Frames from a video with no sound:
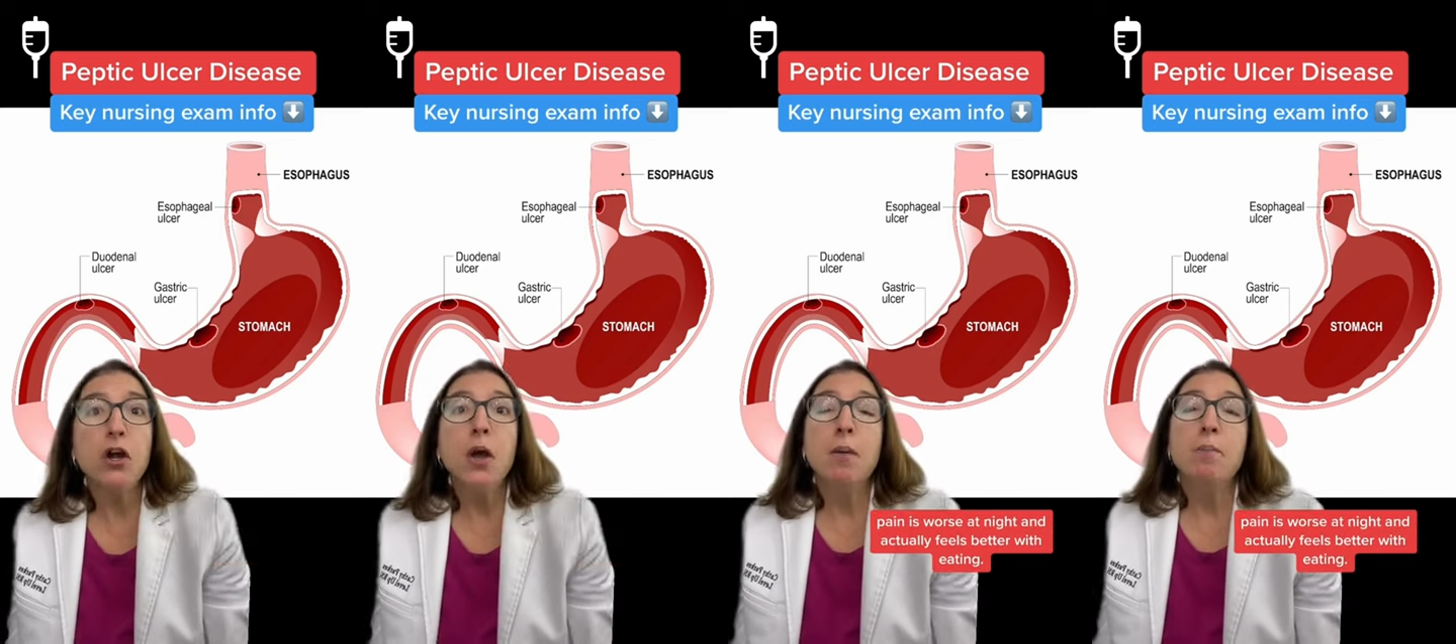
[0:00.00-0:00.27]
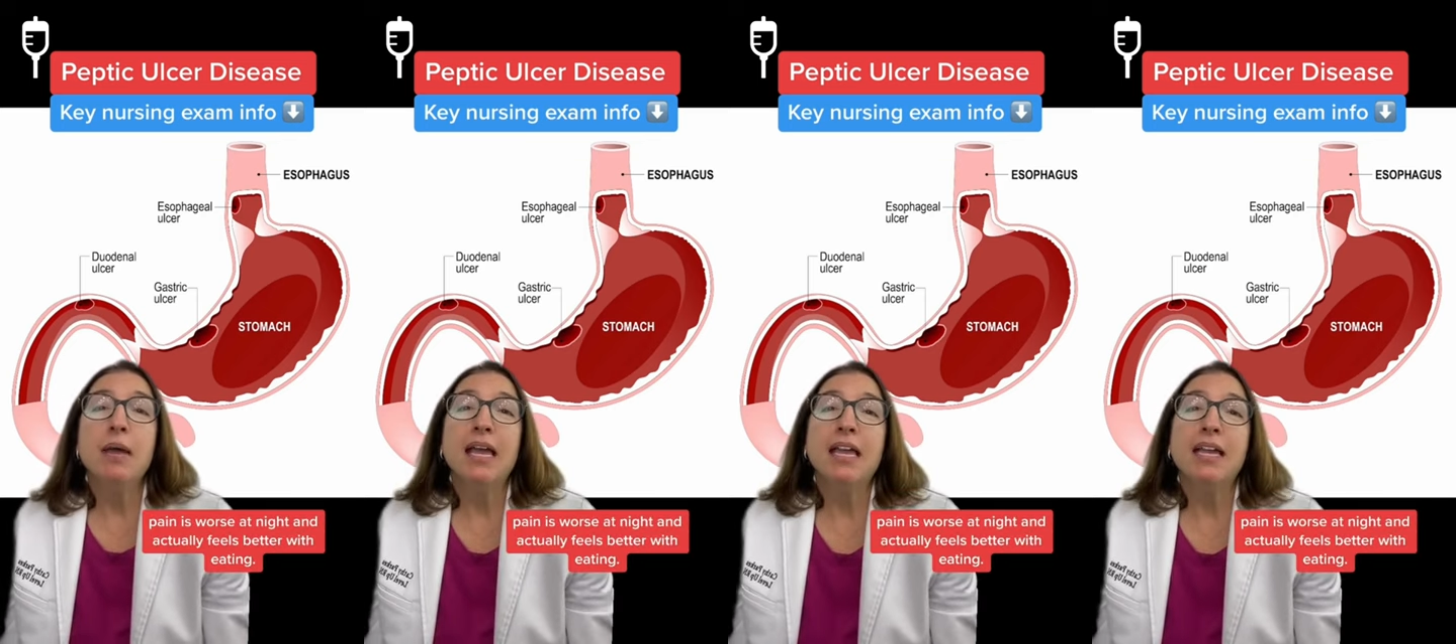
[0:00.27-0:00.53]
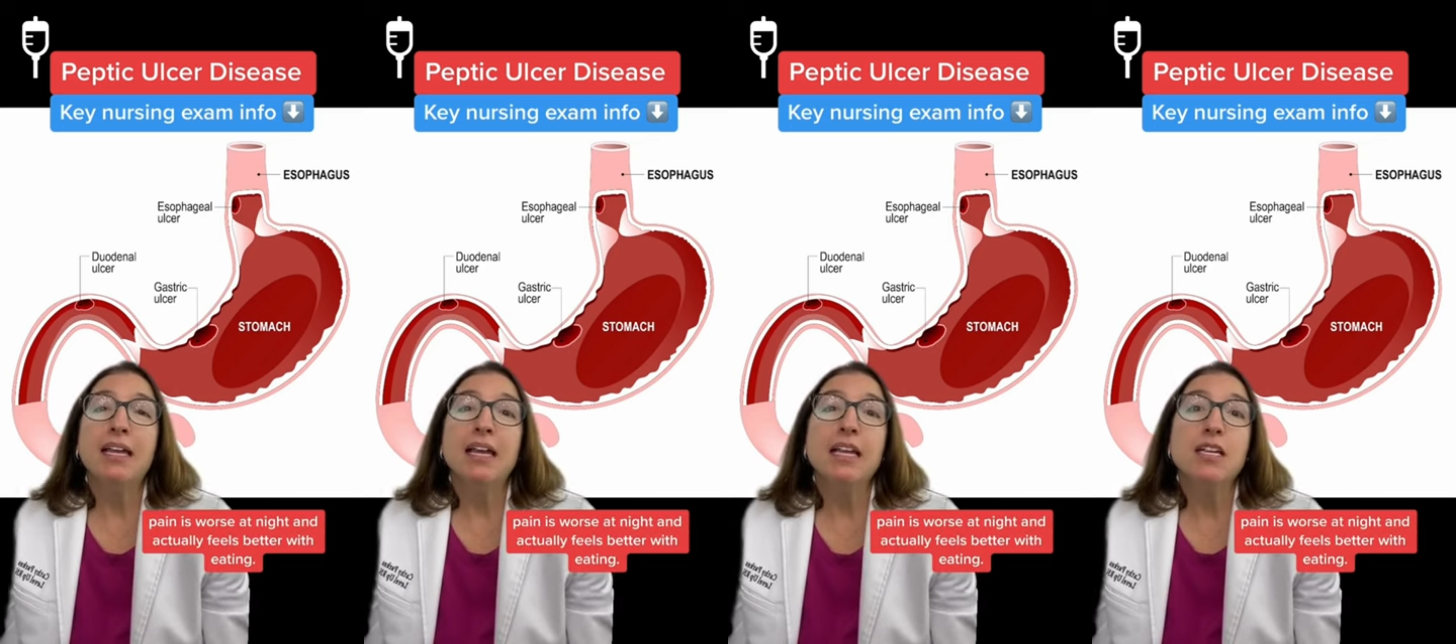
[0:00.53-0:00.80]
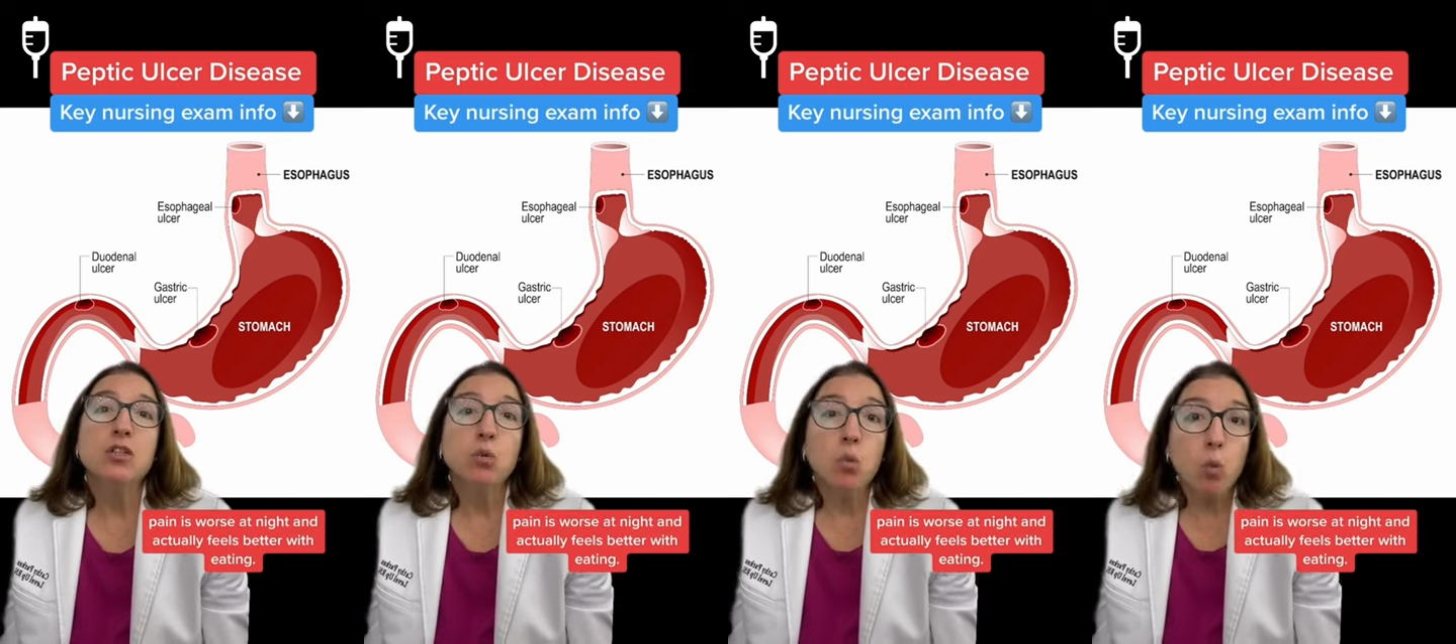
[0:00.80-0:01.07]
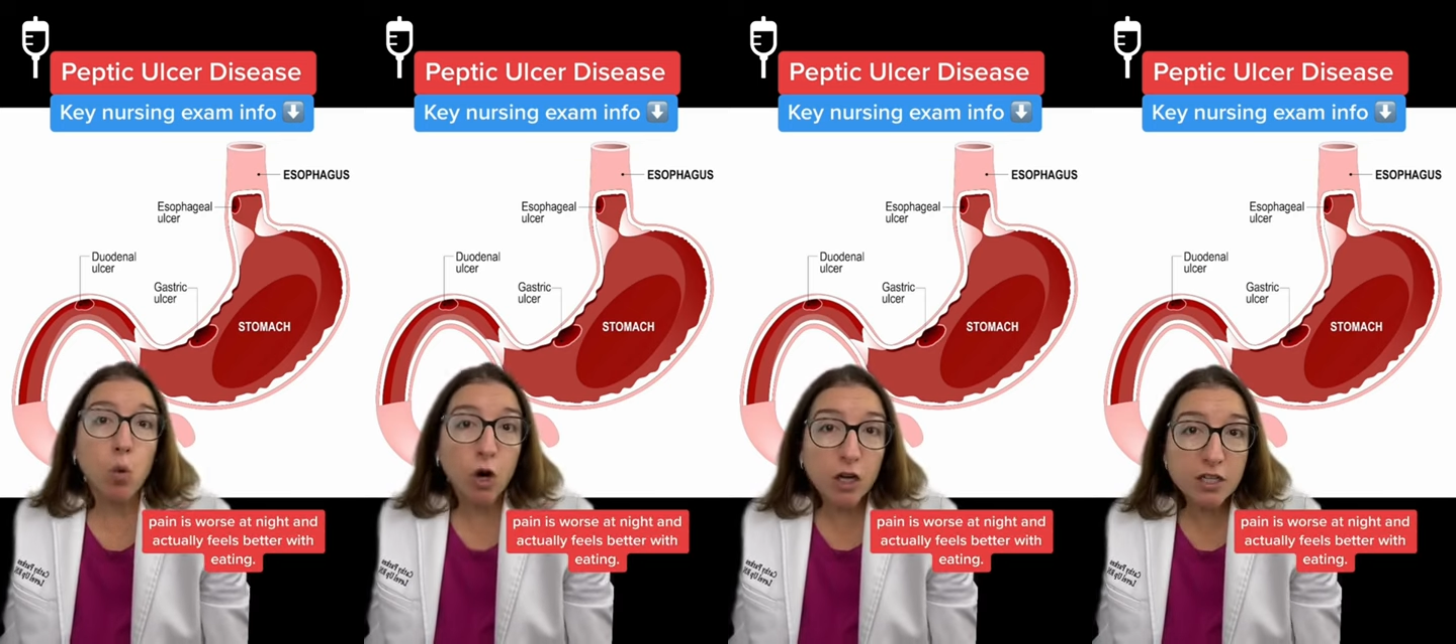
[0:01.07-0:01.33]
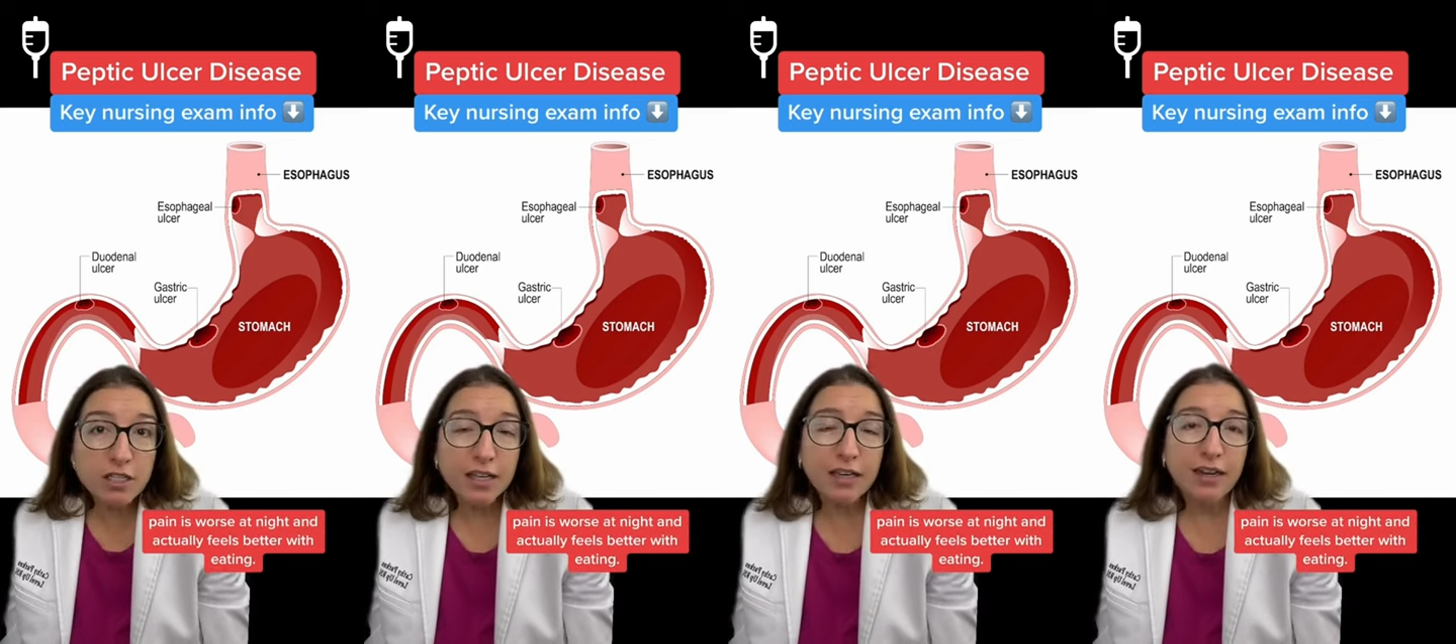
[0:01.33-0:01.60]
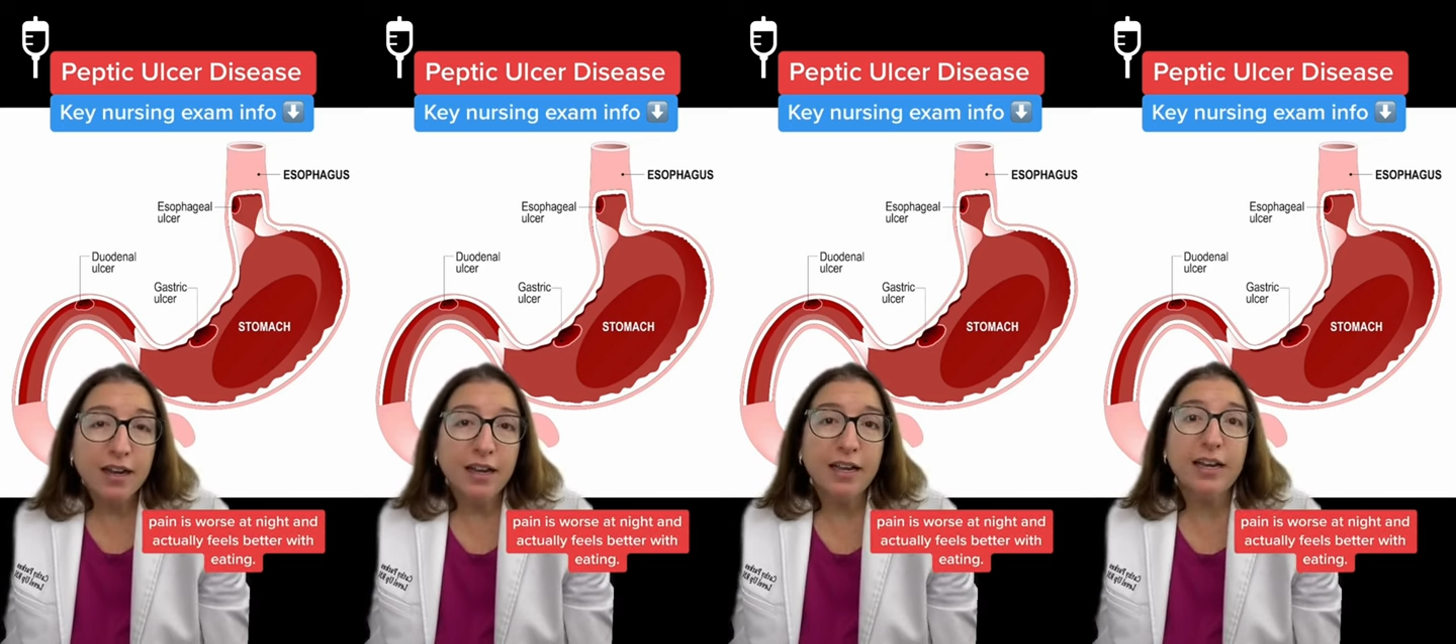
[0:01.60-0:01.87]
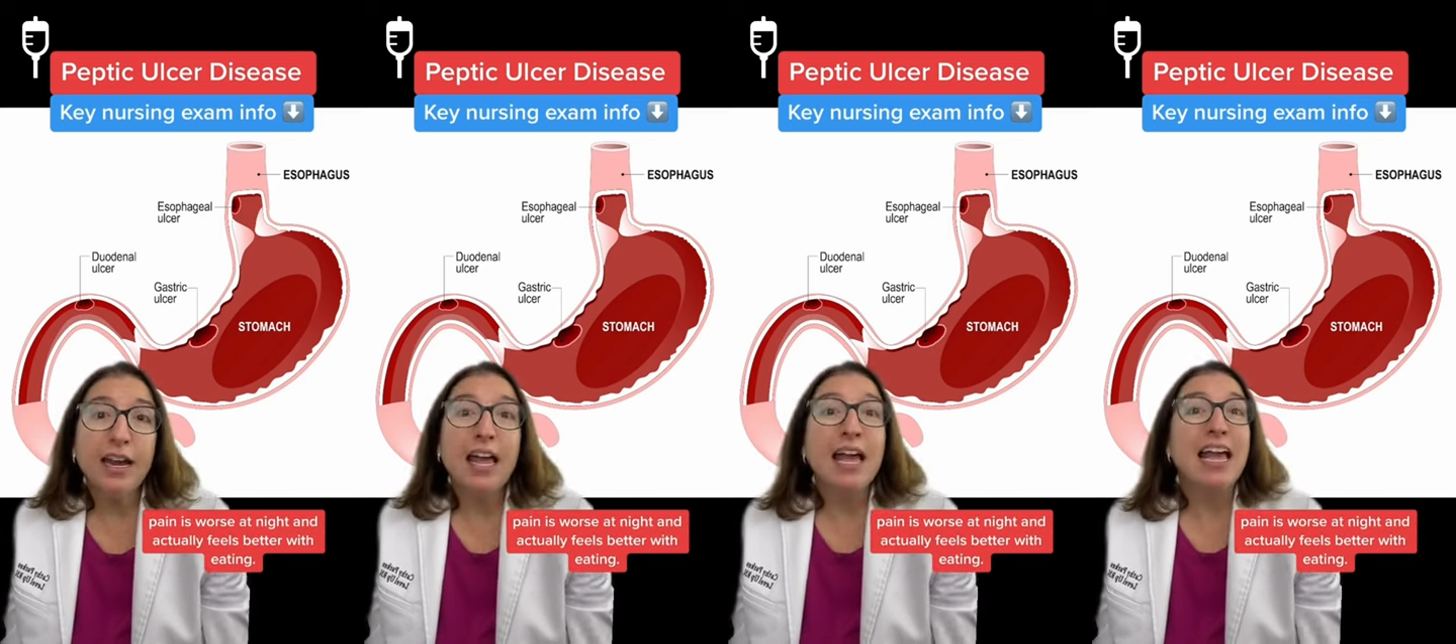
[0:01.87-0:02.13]
pain is worse at
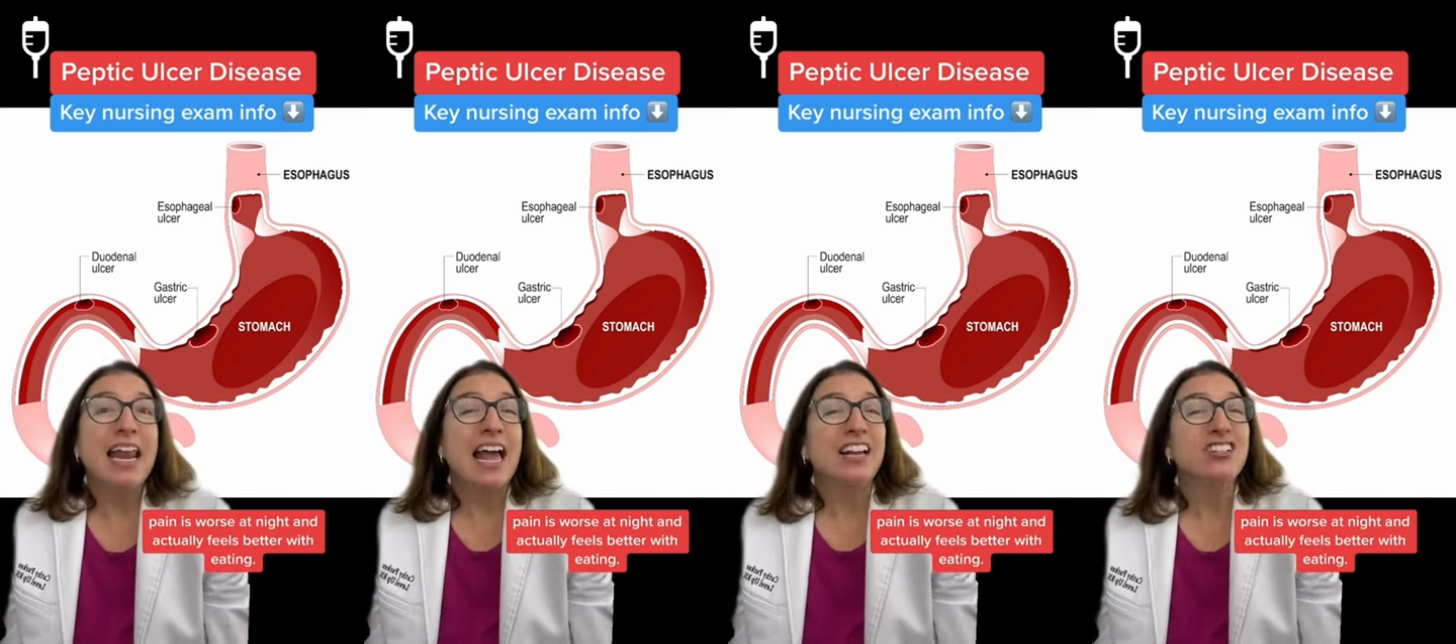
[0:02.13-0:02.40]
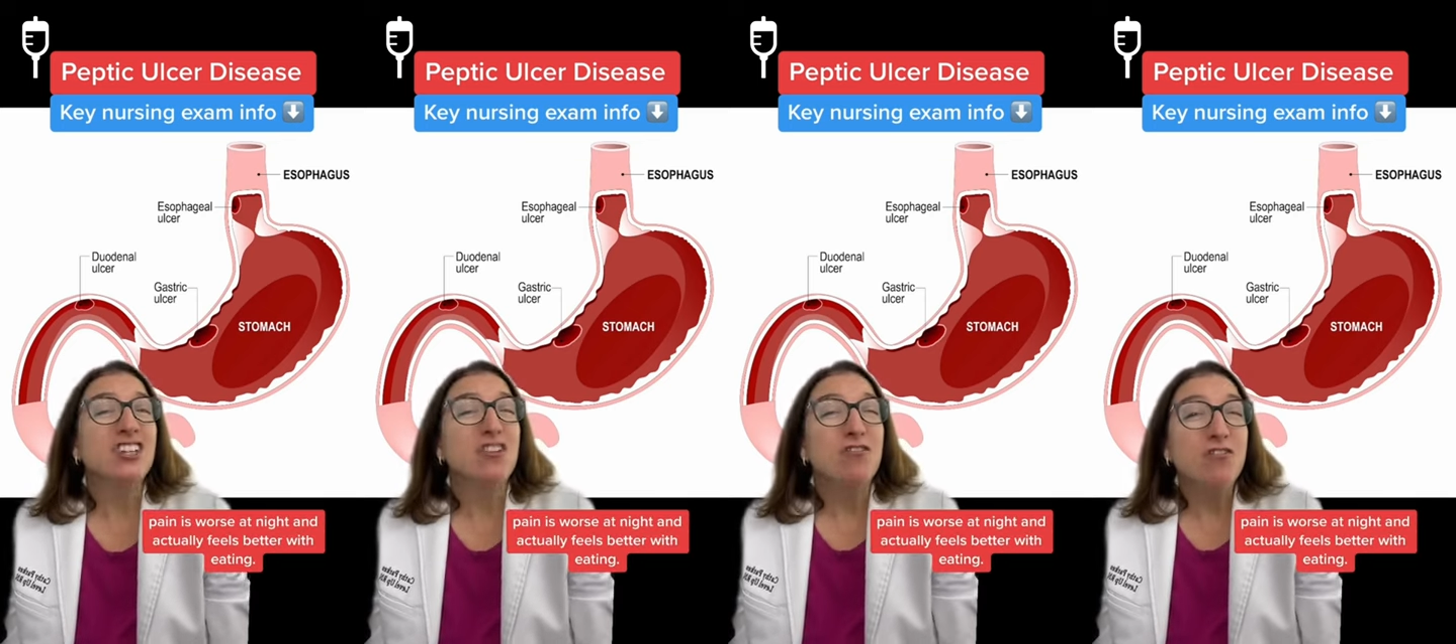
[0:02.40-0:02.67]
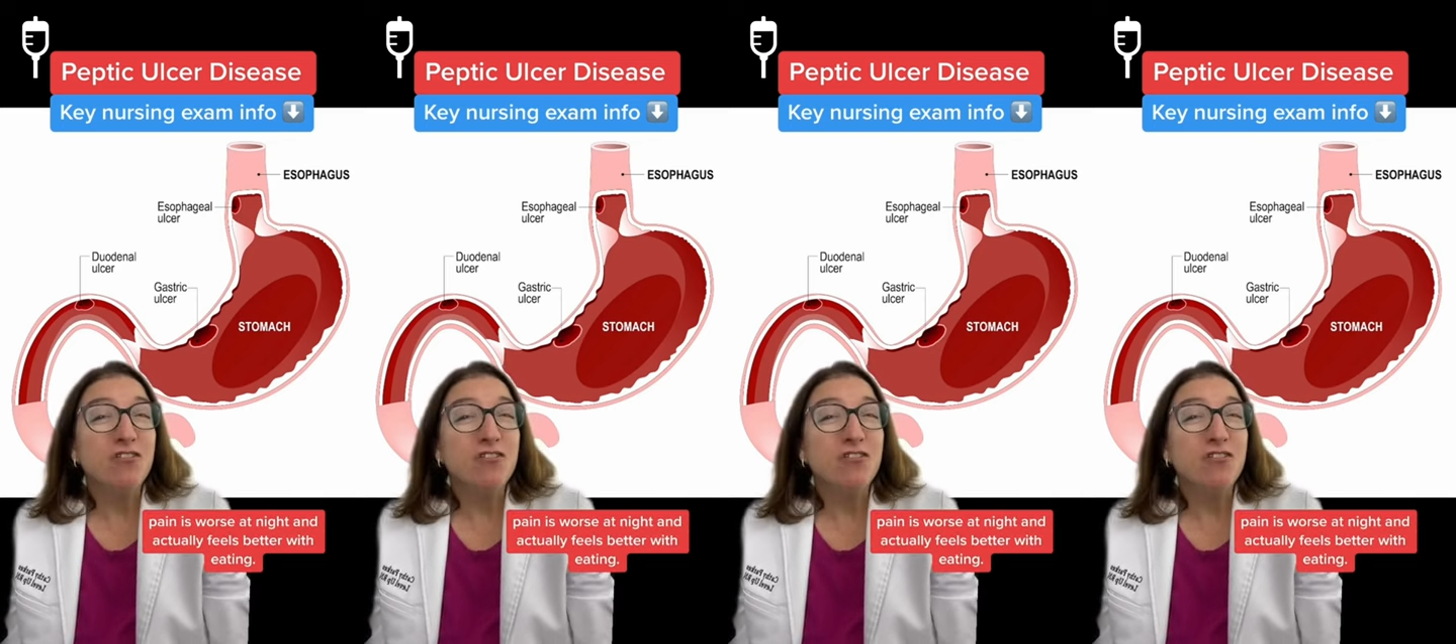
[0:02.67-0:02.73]
night and actually